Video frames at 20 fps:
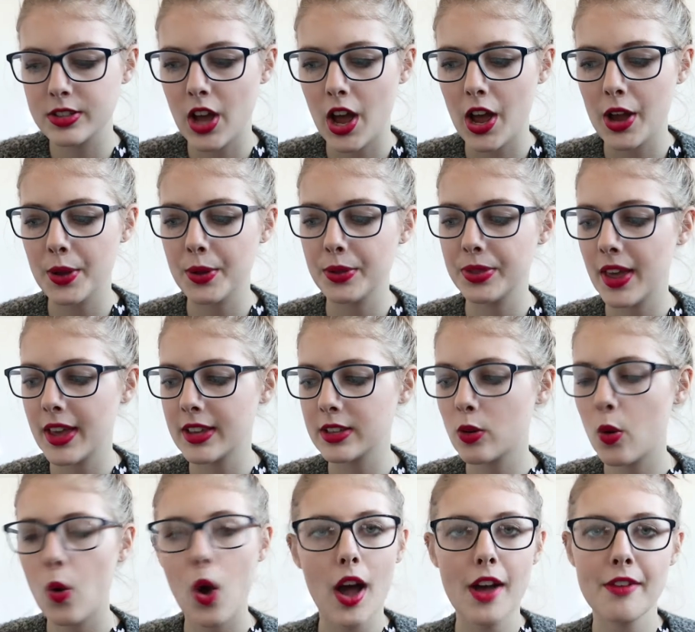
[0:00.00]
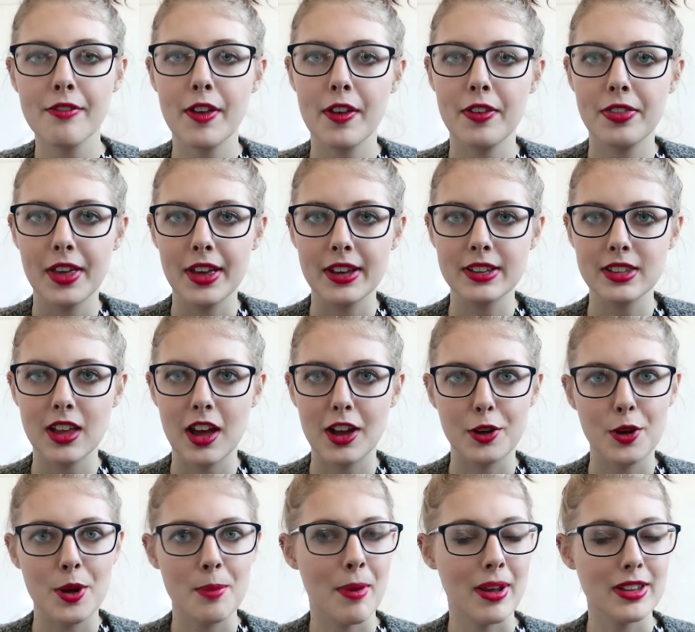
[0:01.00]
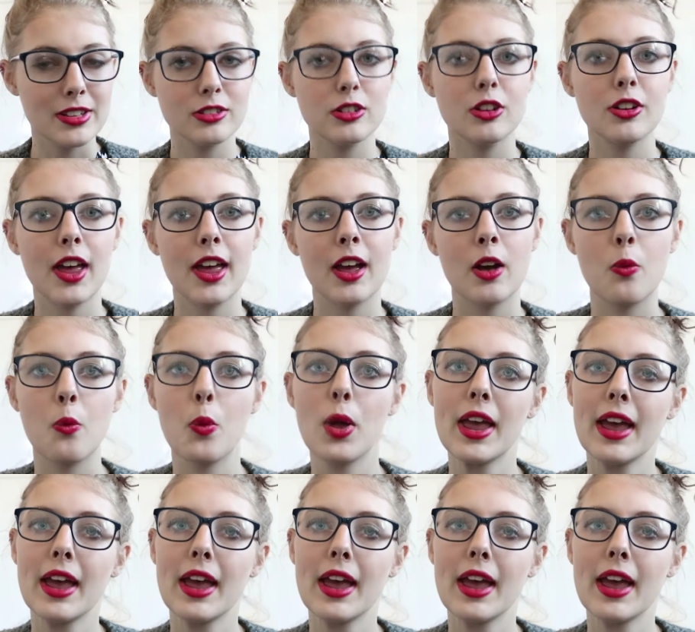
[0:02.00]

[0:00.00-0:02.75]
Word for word: So there's quite a few things that I got in my stocking.